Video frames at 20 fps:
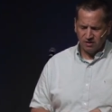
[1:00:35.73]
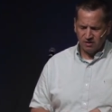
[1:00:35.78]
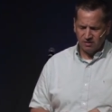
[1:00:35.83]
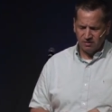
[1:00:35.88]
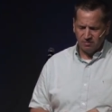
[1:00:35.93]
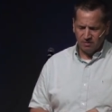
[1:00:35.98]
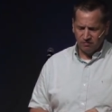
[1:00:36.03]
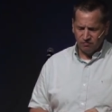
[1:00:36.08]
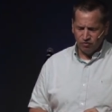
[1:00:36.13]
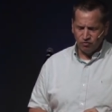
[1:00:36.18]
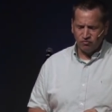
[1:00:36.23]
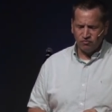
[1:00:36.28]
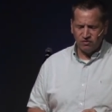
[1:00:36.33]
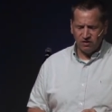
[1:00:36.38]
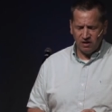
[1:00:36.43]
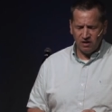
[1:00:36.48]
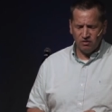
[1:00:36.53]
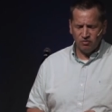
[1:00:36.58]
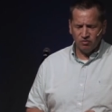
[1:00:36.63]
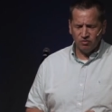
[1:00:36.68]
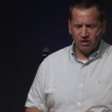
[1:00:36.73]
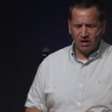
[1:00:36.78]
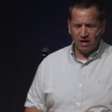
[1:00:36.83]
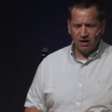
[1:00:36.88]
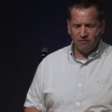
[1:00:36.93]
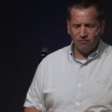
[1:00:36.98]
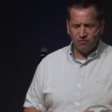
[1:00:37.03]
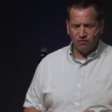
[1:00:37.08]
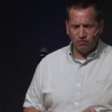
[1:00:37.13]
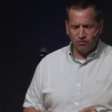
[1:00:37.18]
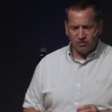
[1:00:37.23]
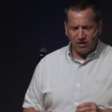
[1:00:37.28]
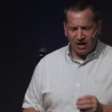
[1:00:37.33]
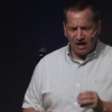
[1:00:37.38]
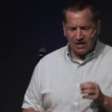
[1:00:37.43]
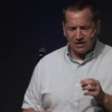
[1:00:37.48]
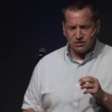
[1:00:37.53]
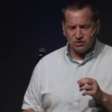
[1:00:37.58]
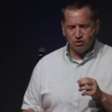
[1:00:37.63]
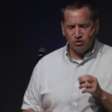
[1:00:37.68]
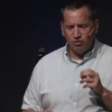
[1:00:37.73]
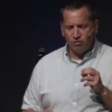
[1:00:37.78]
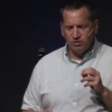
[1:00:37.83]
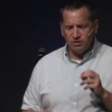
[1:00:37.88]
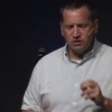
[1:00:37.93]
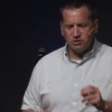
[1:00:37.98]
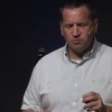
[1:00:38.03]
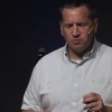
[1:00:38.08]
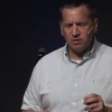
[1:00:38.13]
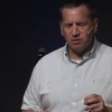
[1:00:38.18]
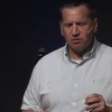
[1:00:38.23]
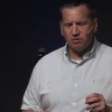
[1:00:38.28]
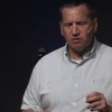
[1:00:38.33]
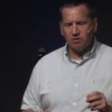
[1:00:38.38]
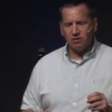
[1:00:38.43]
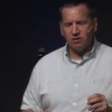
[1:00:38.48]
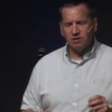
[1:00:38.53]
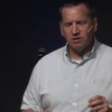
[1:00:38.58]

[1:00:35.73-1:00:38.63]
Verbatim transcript: But if there's sin in your life, you should ask the Holy Spirit